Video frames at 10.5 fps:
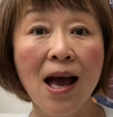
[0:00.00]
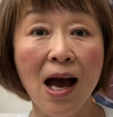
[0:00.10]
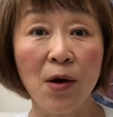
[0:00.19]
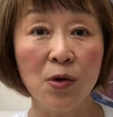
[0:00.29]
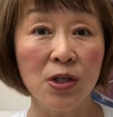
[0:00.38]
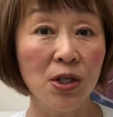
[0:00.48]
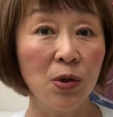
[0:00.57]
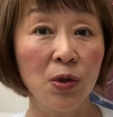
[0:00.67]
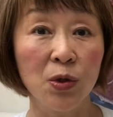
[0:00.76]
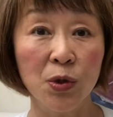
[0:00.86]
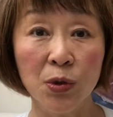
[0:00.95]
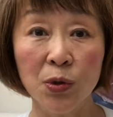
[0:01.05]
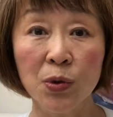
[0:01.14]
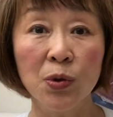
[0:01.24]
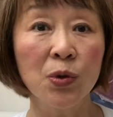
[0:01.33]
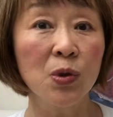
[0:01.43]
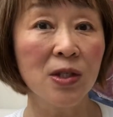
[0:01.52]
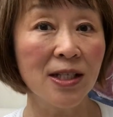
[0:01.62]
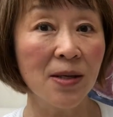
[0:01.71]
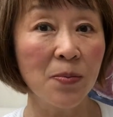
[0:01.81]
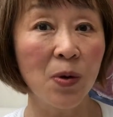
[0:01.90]
I will show you two
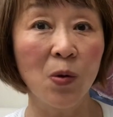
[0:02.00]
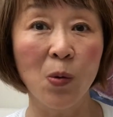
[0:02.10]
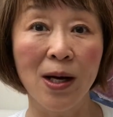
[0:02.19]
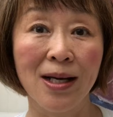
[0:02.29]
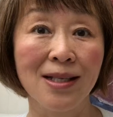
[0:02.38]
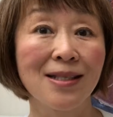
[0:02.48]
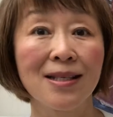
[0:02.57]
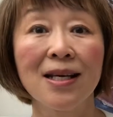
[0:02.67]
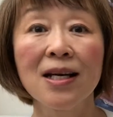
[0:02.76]
simple ways